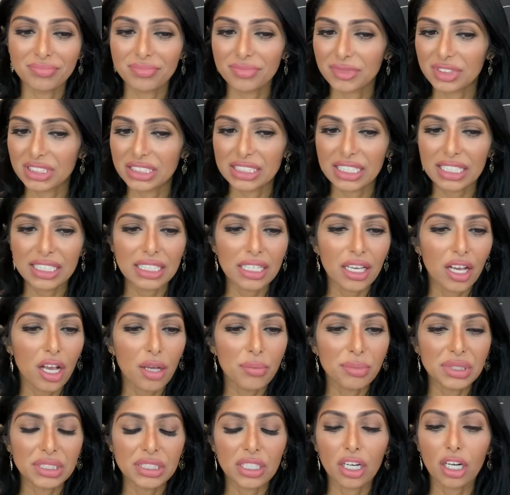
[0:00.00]

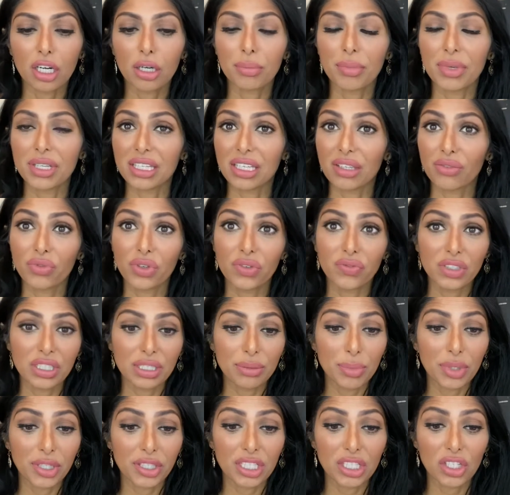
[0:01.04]
sitcom star making $50
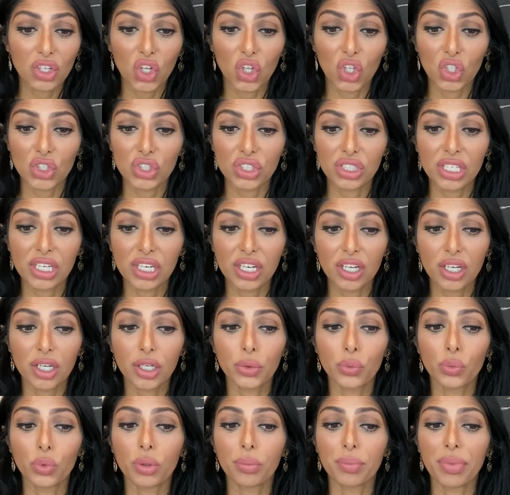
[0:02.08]
million a year
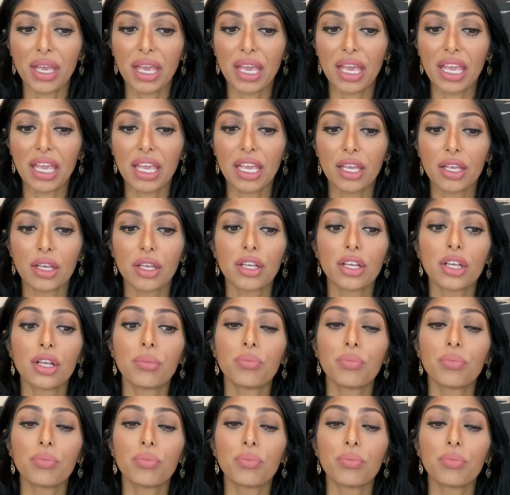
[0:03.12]
will pay